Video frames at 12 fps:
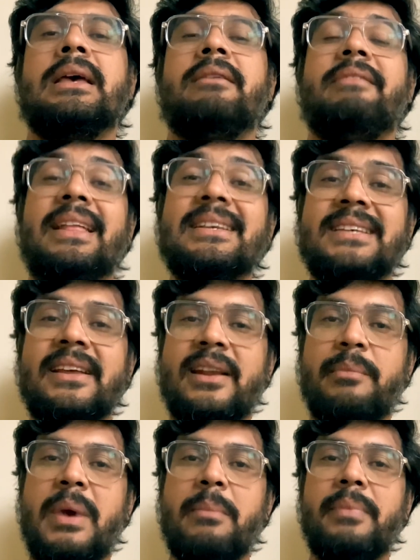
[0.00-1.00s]
When I say
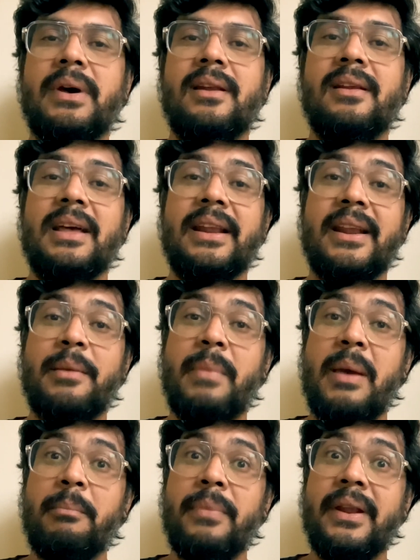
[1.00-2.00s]
remember,
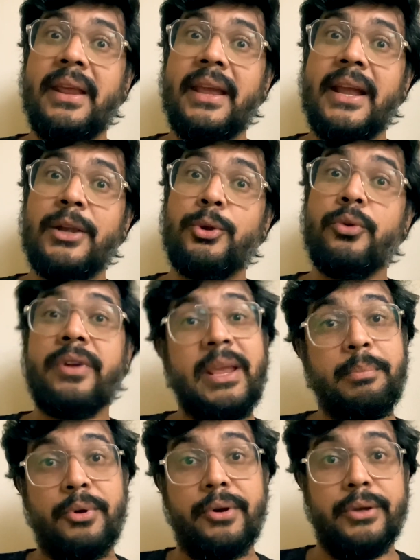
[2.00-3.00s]
remembering it to
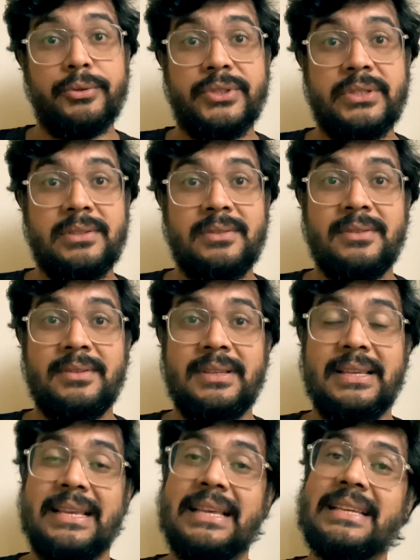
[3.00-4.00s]
reproduce.
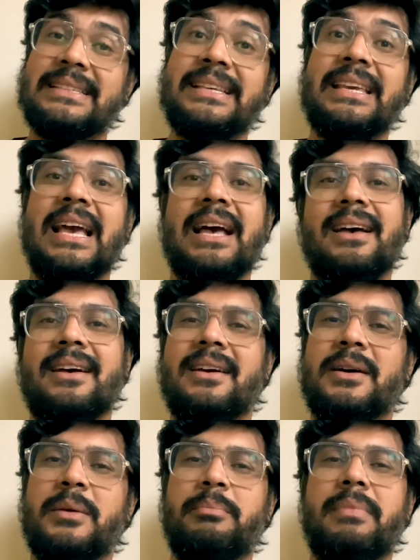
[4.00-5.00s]
See,
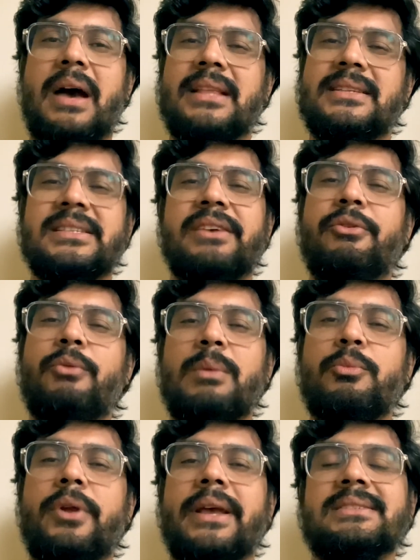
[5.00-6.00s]
I'll just give you one
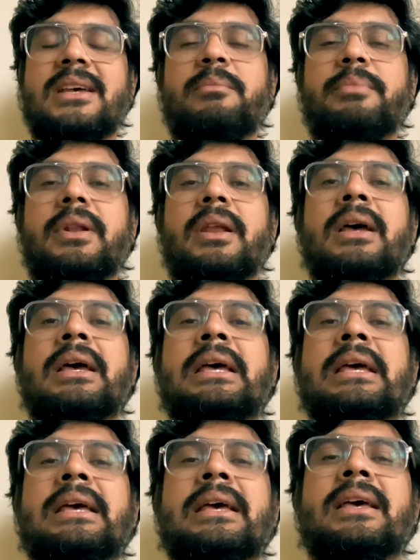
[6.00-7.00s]
more example.
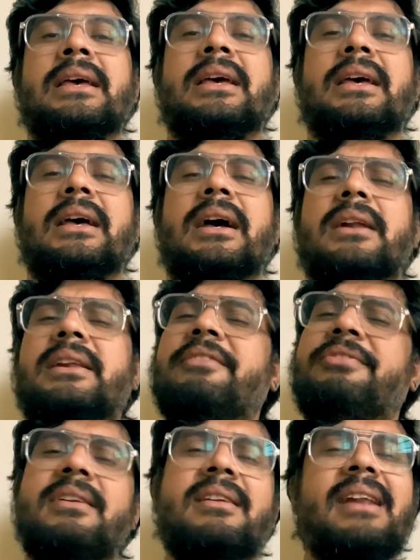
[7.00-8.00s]
A
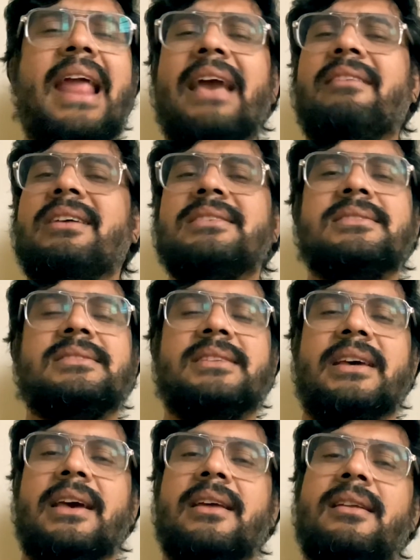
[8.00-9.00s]
different language is
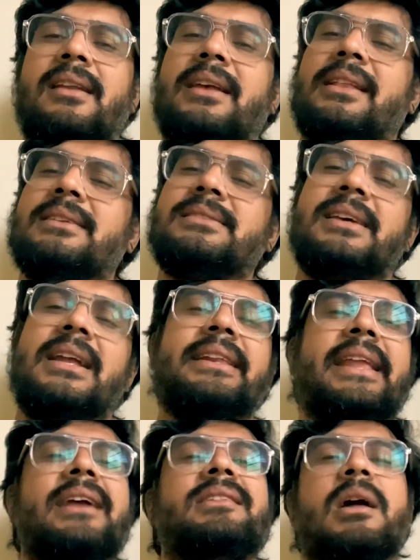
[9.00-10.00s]
there. Like, let's say I'll
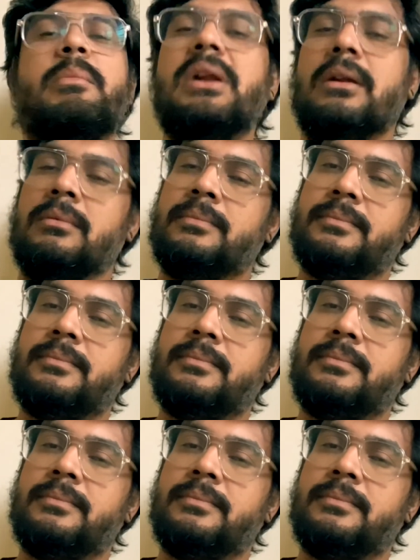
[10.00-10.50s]
take Tamil.